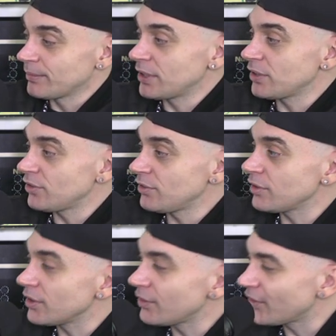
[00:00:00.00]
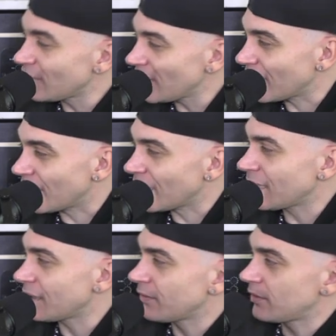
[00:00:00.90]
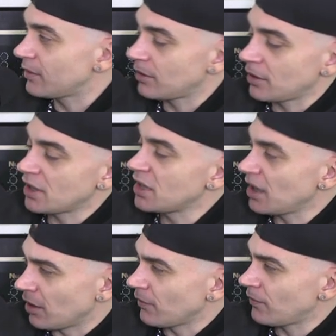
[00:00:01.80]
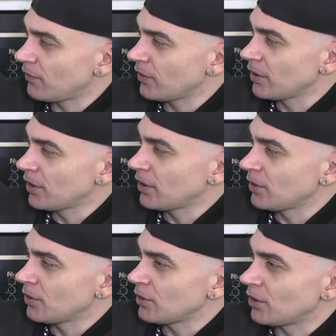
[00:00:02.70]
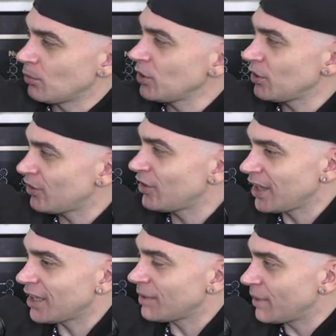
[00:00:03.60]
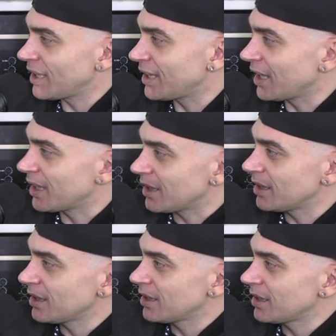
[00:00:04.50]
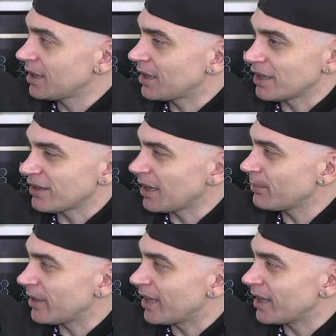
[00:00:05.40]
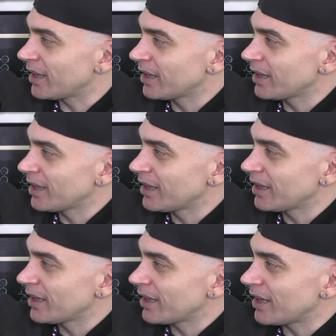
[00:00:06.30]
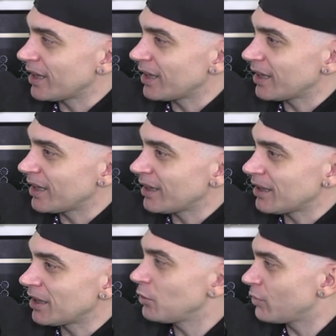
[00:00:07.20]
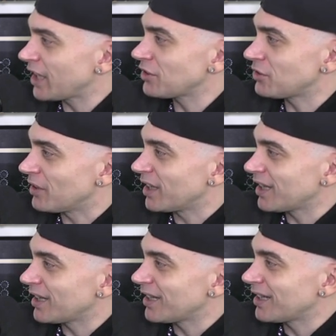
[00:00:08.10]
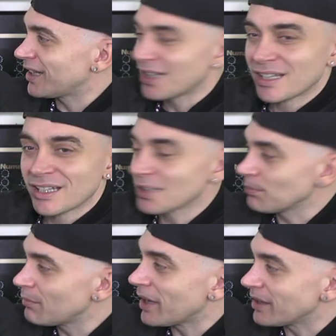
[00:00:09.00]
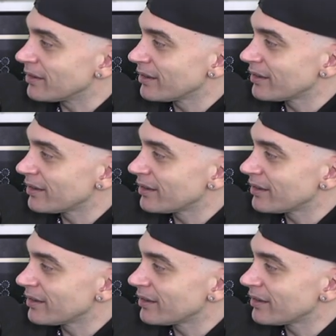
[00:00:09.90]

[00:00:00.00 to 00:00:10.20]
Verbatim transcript: because you know you see it enough, mm. then when you see it being done, and it's up there, and you're next to it. Uh, that's mad.